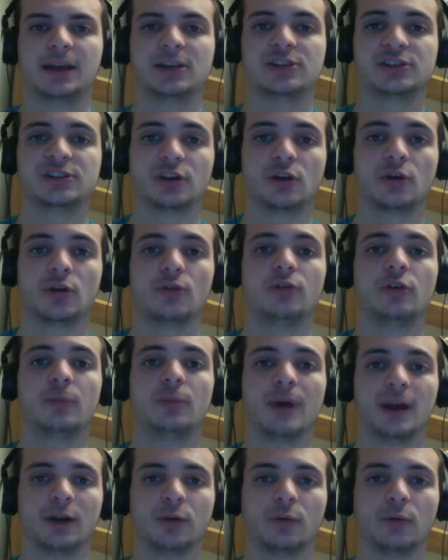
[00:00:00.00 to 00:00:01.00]
so no
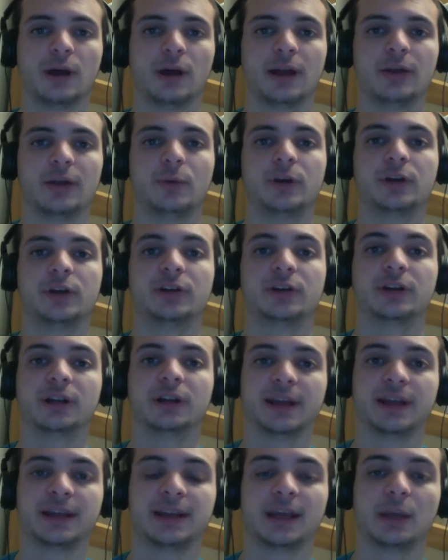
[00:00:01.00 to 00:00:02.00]
matter what, when you're in the
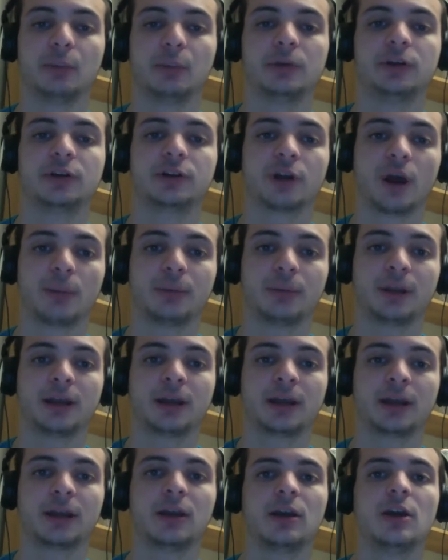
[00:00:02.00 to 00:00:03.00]
late game and you're top
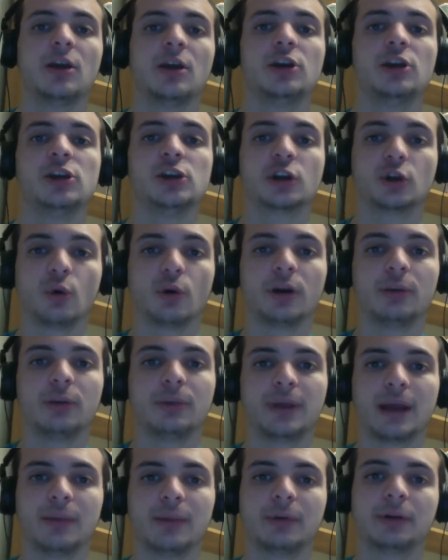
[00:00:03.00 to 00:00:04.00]
decking, you're going to be
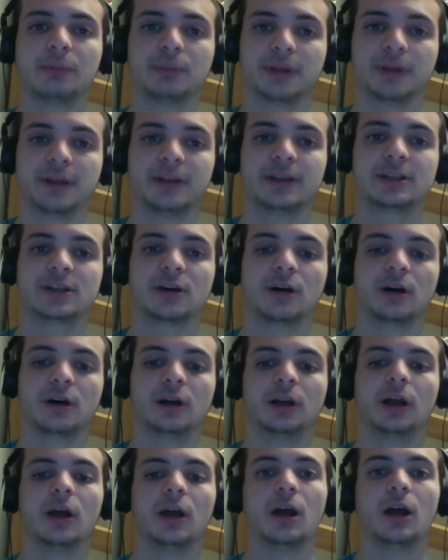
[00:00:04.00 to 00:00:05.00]
able to play this card,